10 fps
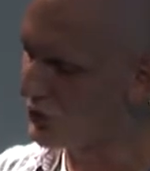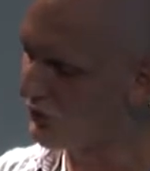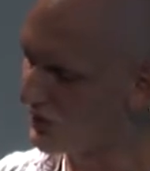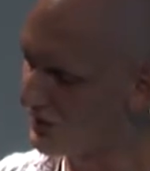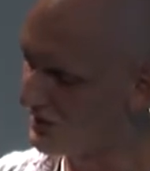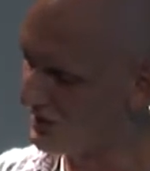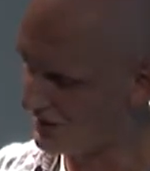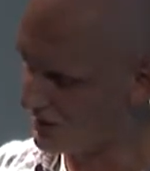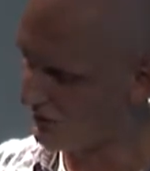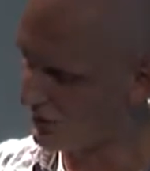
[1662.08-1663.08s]
you over
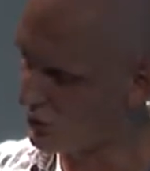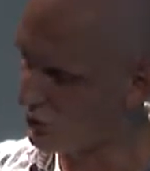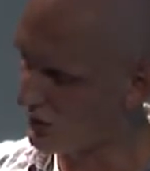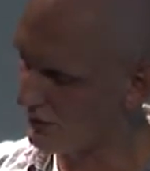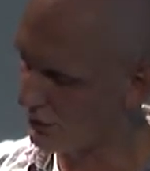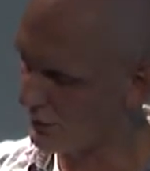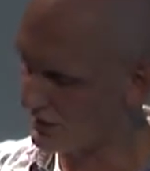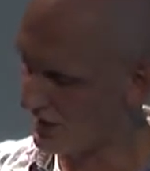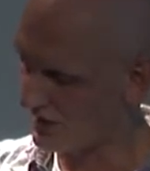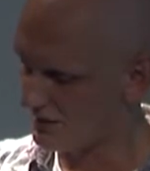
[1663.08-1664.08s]
yeah, where you have
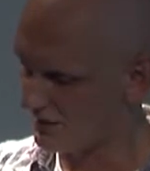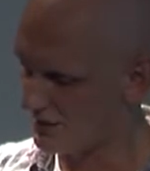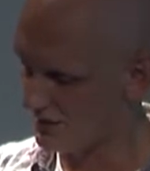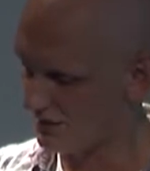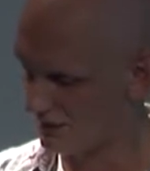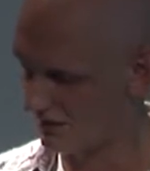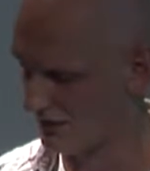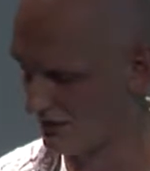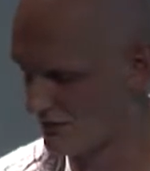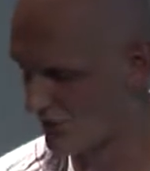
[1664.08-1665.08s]
overtaken the
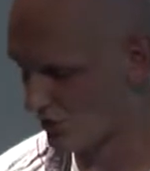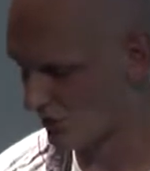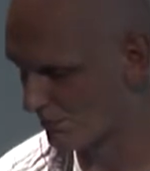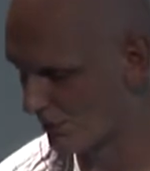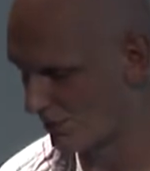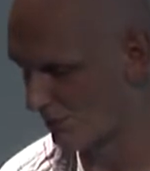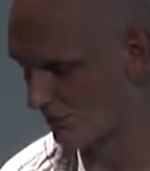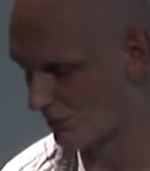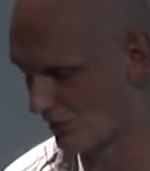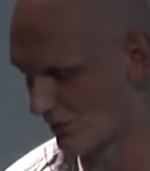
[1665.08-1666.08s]
uh, instruction point,
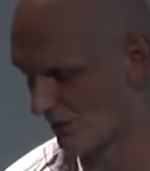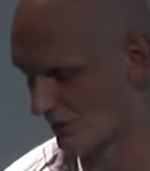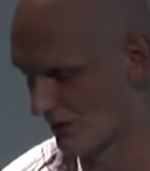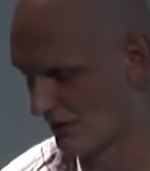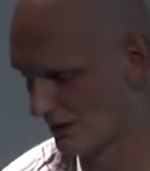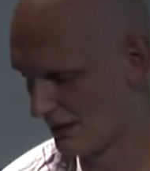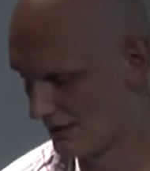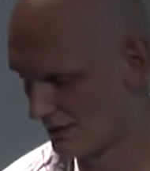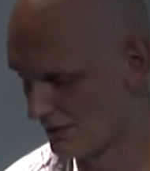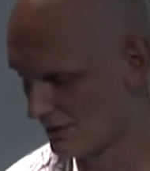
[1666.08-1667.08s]
pointer.
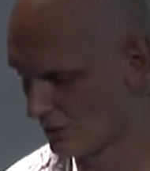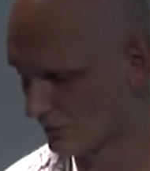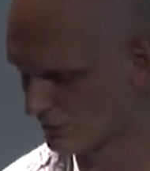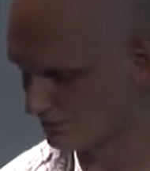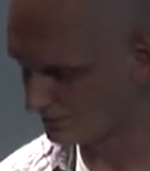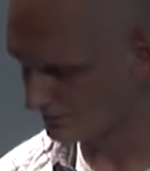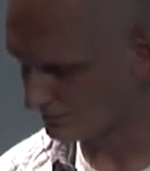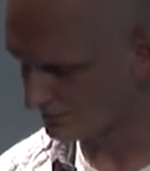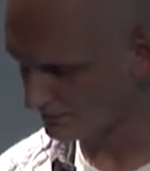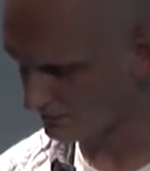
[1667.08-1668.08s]
So
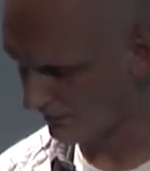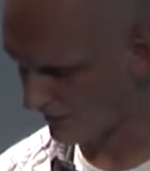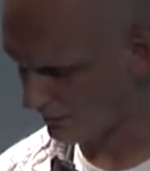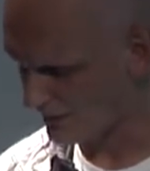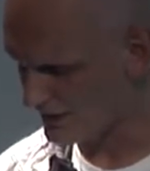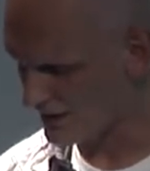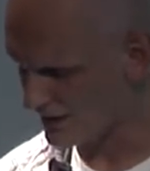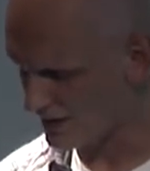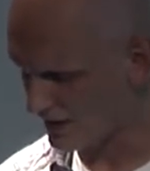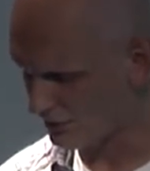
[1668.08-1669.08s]

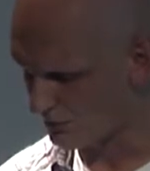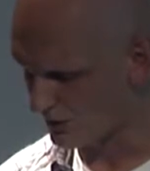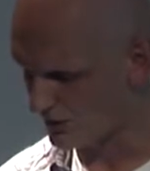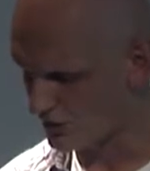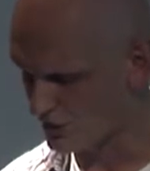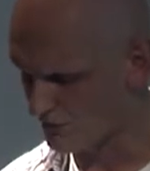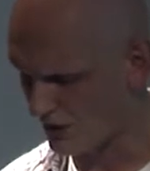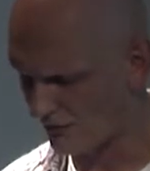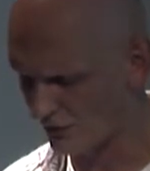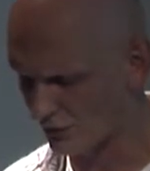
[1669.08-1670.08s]
basically how the malicious
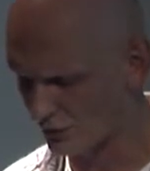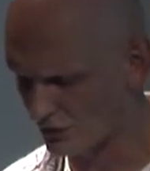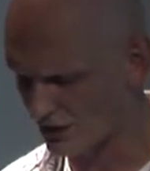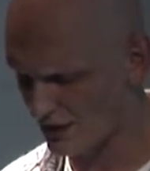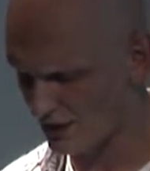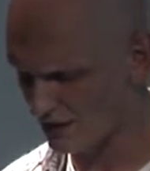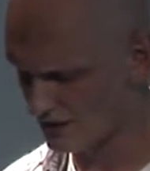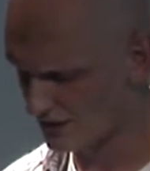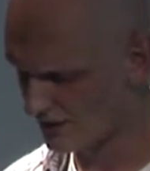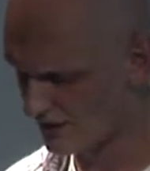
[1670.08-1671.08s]
buffer looks like.
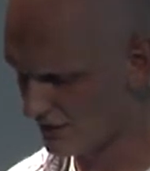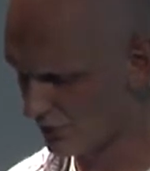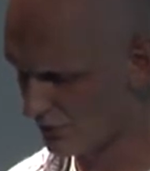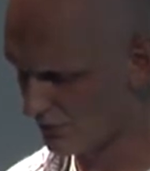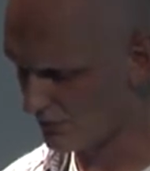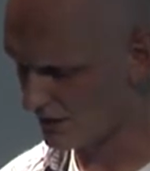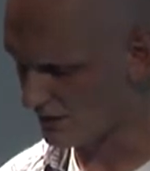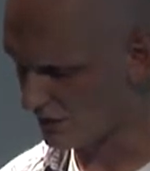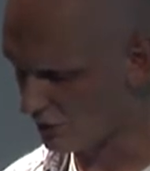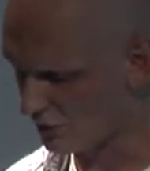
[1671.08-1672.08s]
So
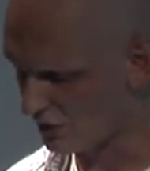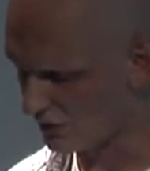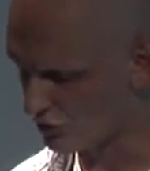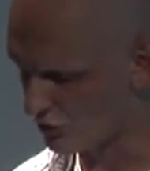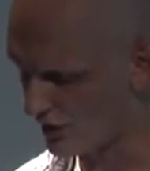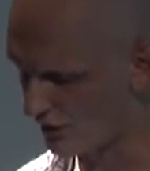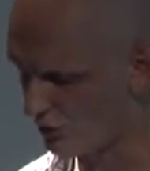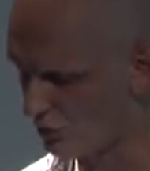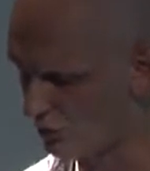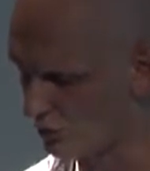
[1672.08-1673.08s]
basically you are
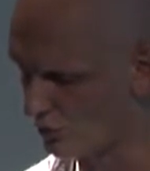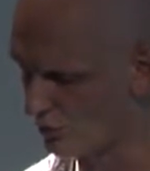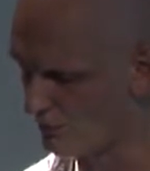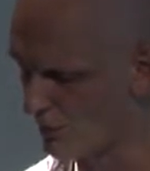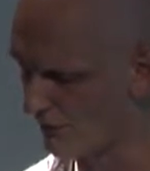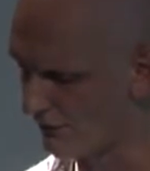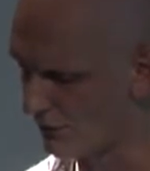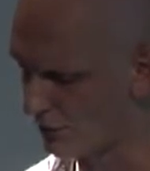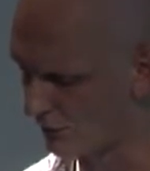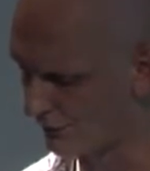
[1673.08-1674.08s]
trying to, to
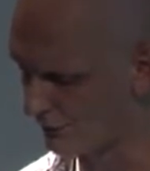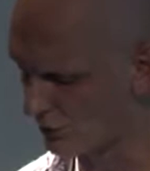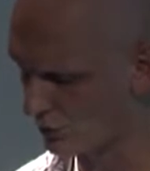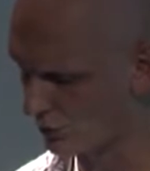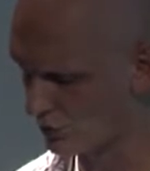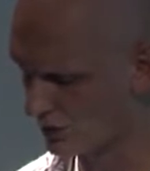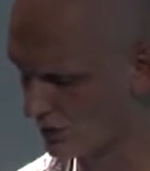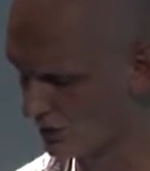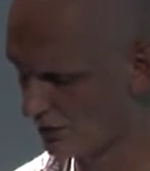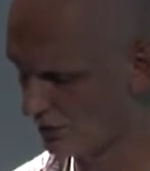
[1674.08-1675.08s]
buffer overflow,
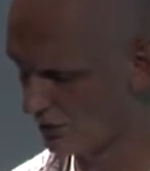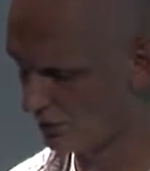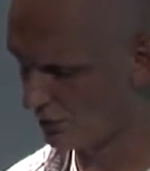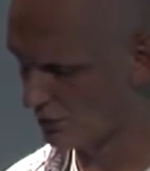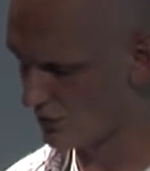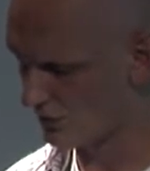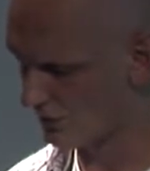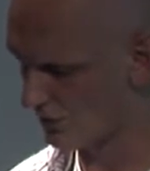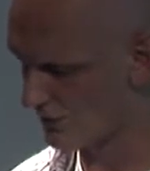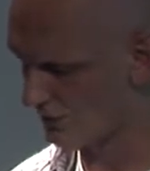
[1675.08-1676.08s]
Yeah, using
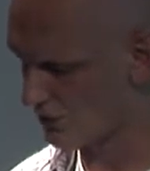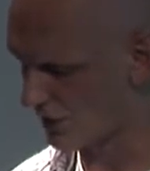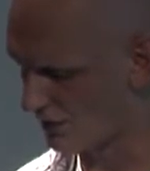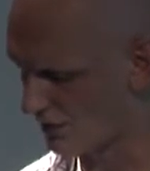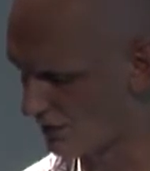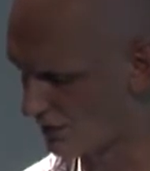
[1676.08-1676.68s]
lots of junk